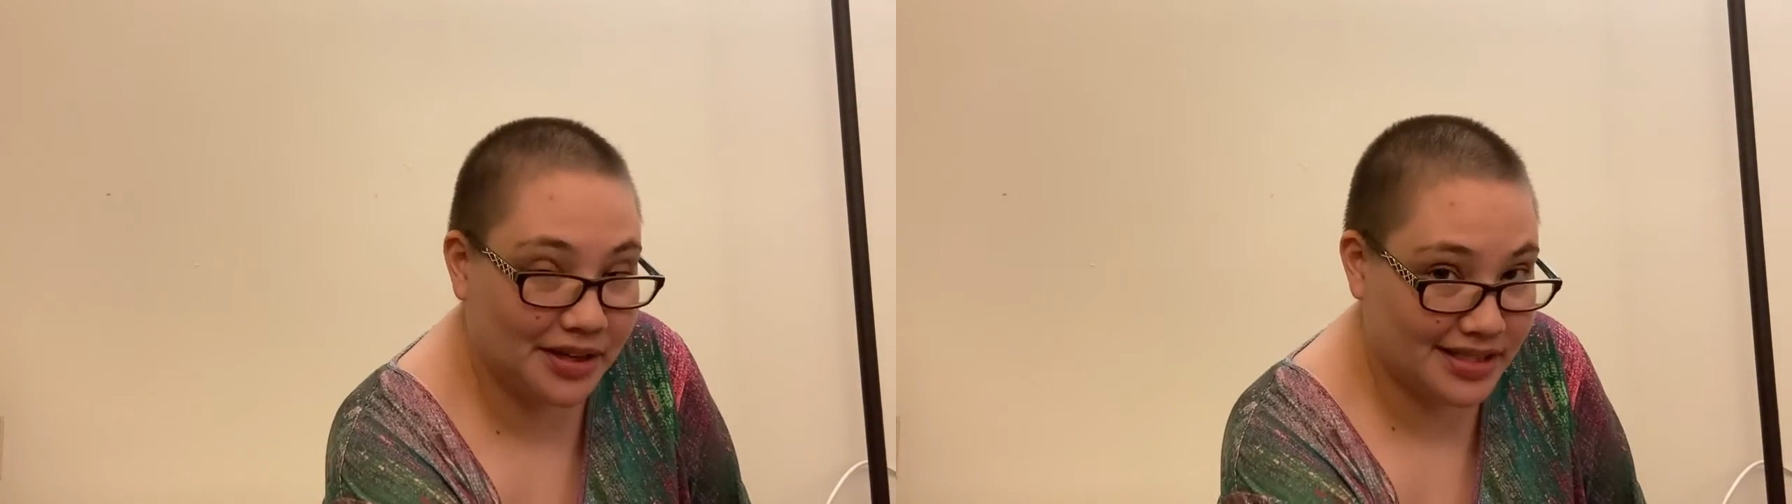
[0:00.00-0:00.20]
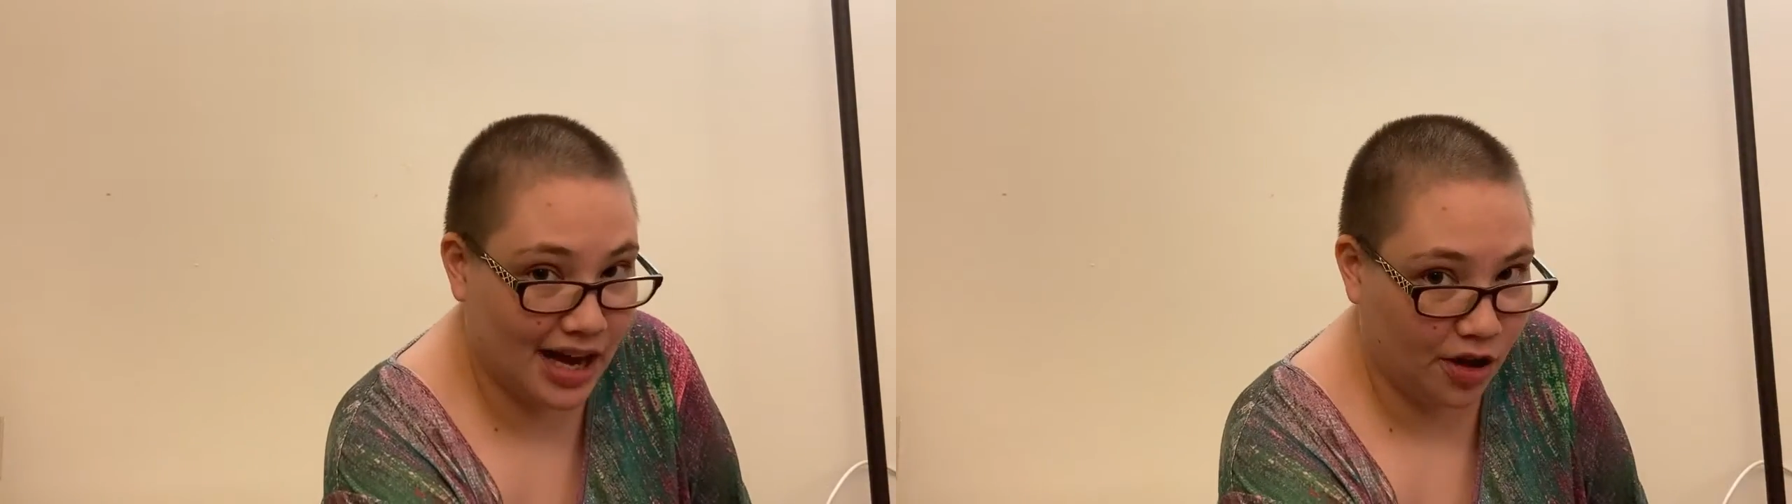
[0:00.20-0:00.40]

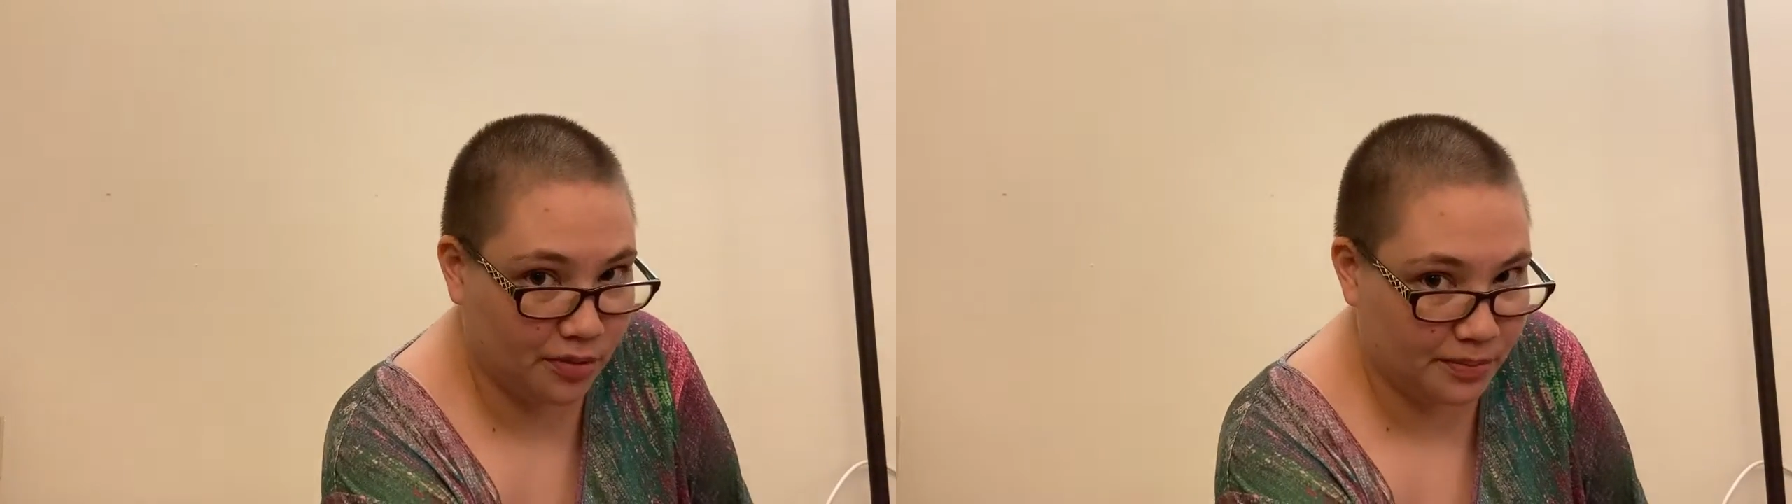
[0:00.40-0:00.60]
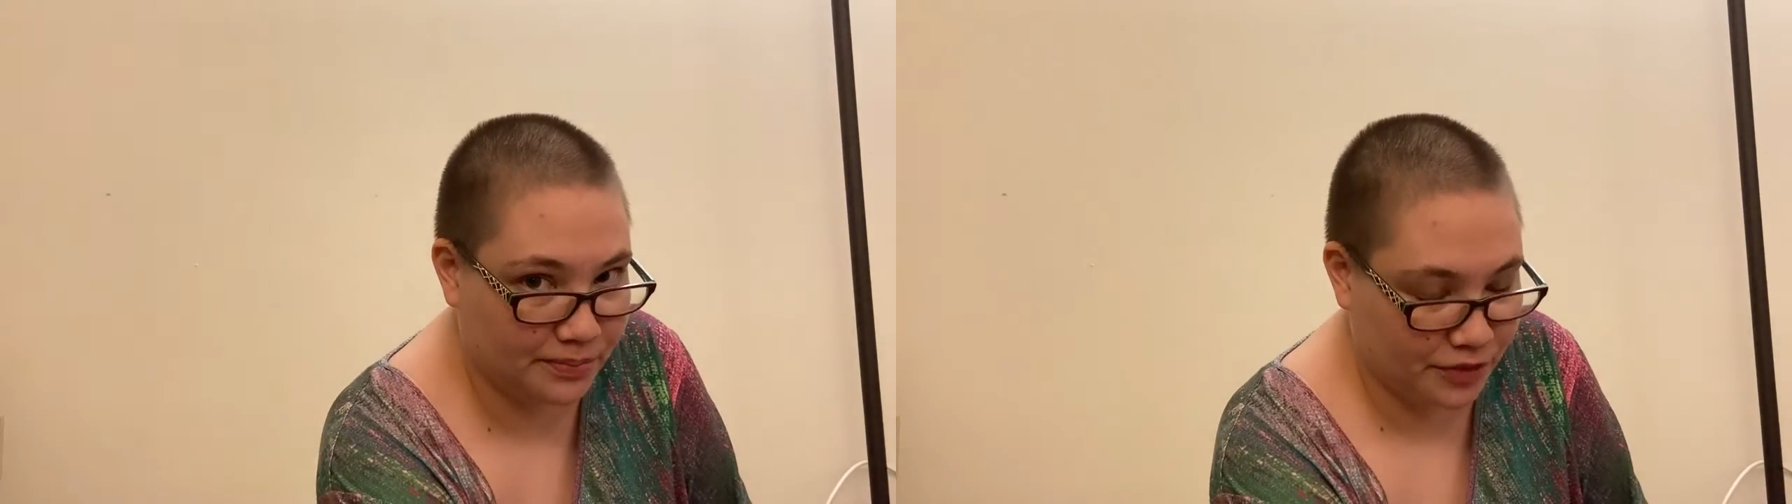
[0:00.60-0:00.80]

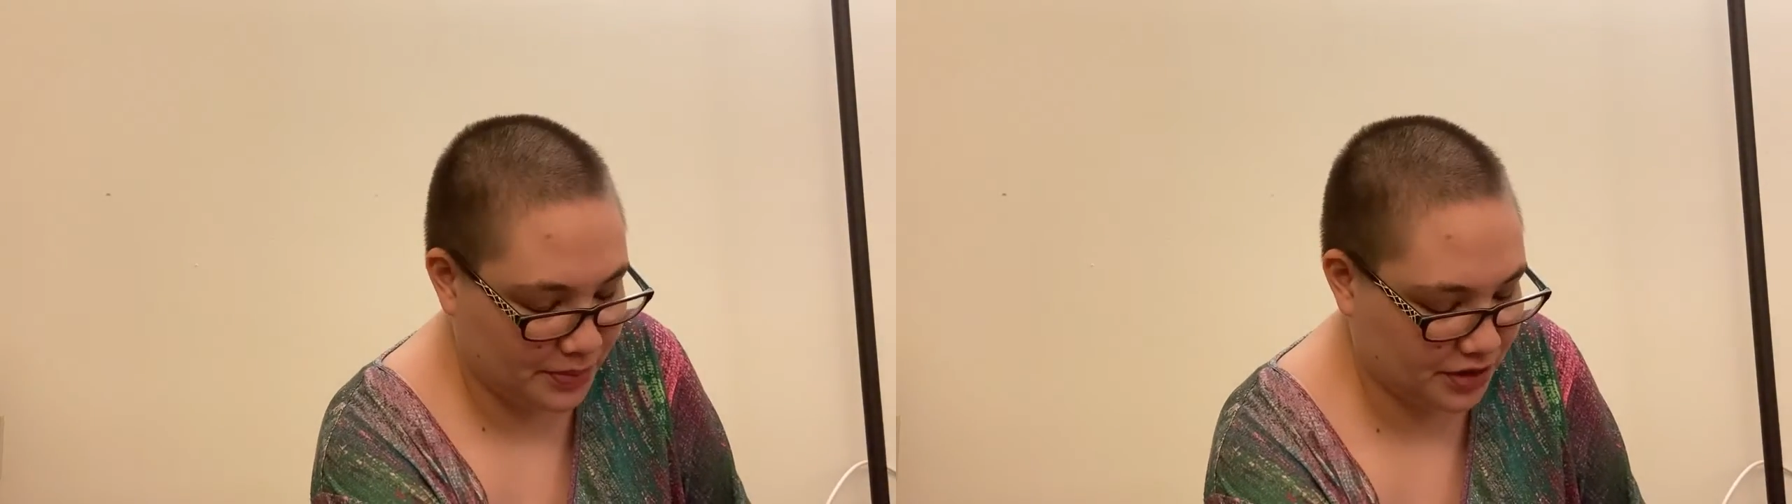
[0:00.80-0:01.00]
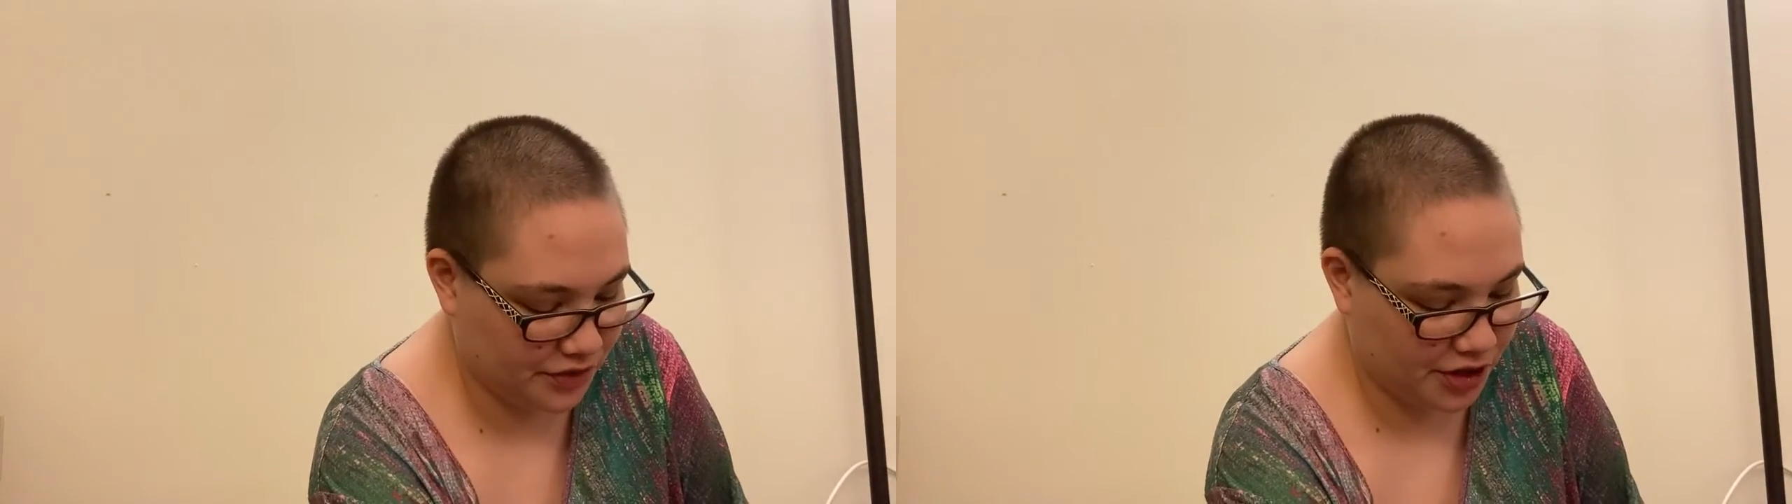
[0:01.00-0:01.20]
tell from
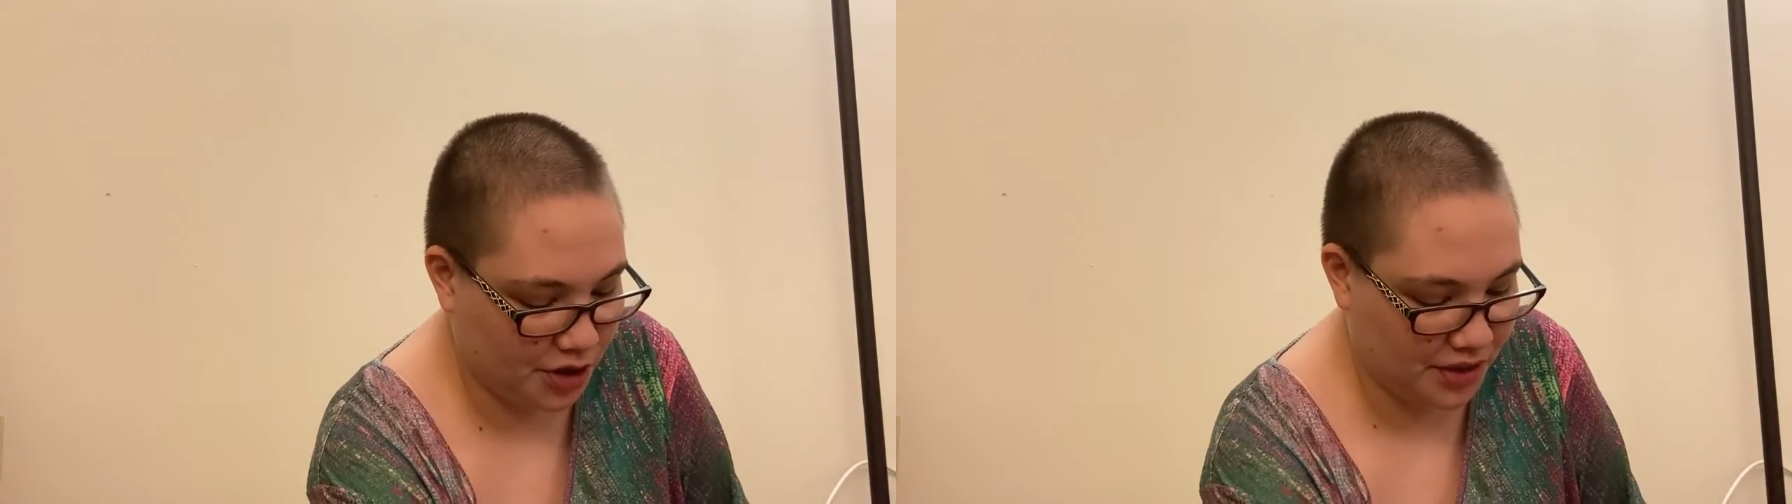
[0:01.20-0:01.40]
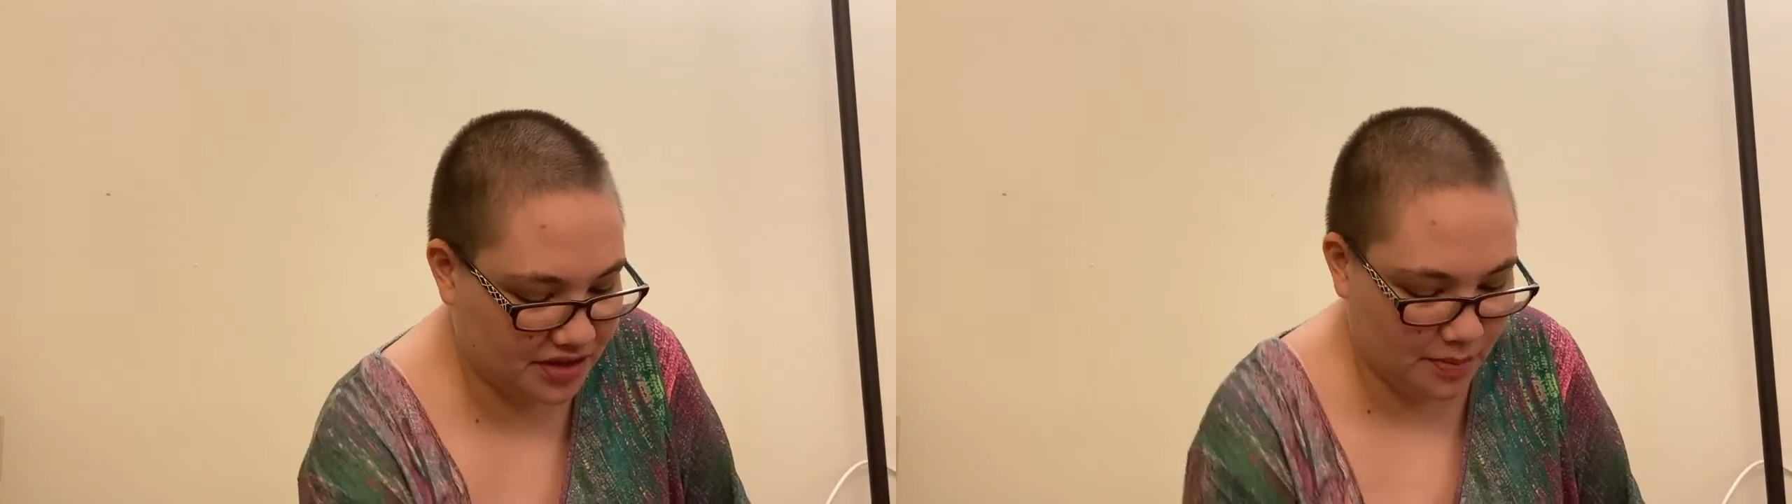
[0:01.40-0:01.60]
this video that the